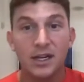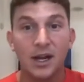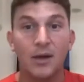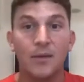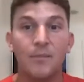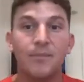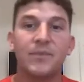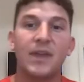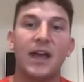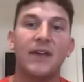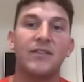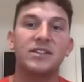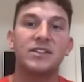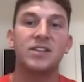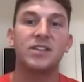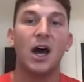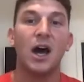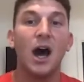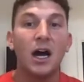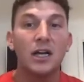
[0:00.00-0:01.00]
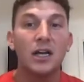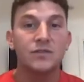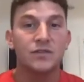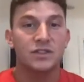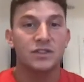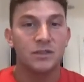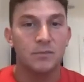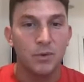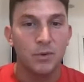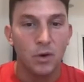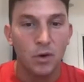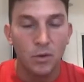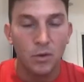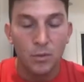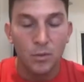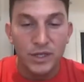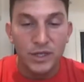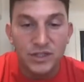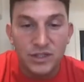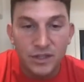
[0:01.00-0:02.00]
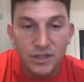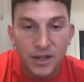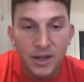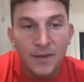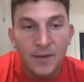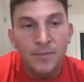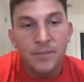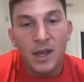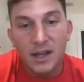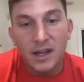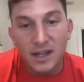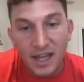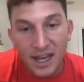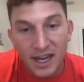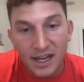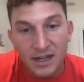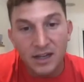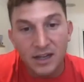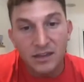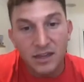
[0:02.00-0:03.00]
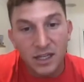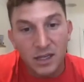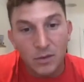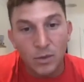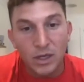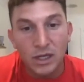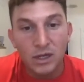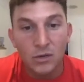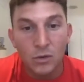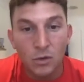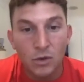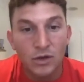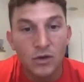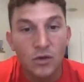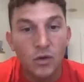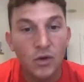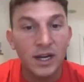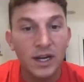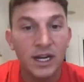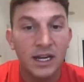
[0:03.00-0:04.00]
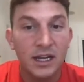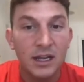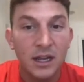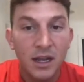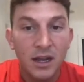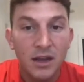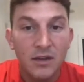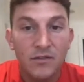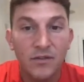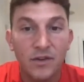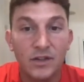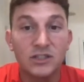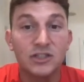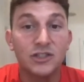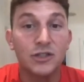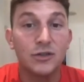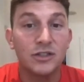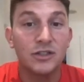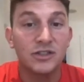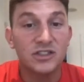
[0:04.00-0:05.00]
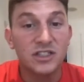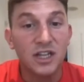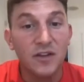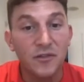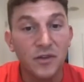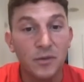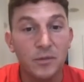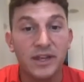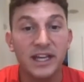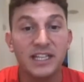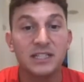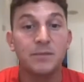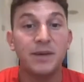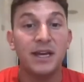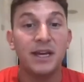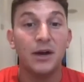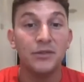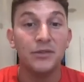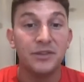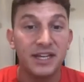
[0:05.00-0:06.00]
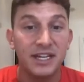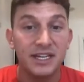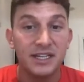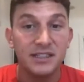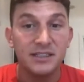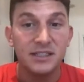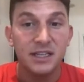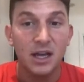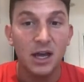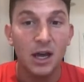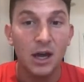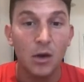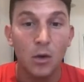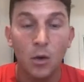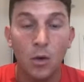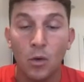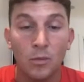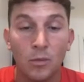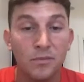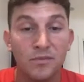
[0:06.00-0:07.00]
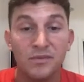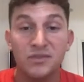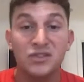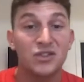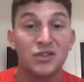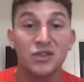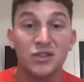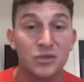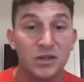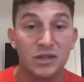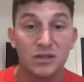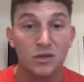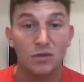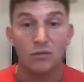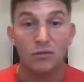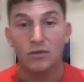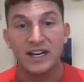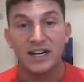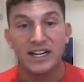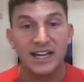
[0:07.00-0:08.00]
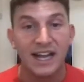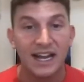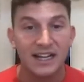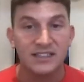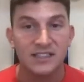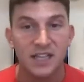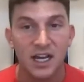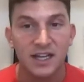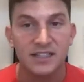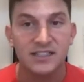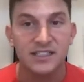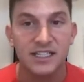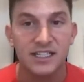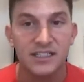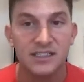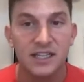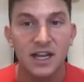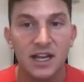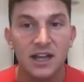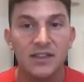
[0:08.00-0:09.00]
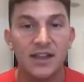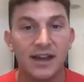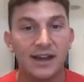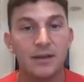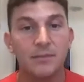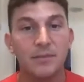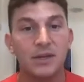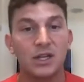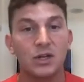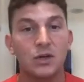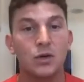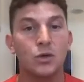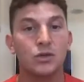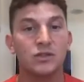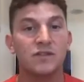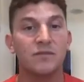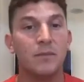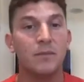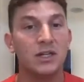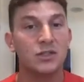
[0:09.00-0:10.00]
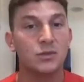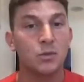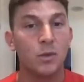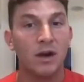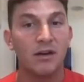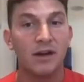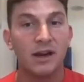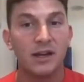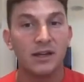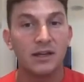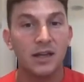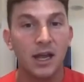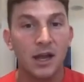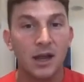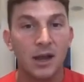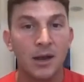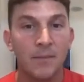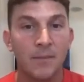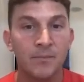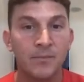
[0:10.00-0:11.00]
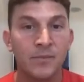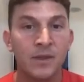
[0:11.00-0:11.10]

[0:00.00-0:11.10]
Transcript: having to ask for support, which again, I think we can all agree for students suffering with SPLDs or students with sort of reading anxieties, that can be the cause of much worry. And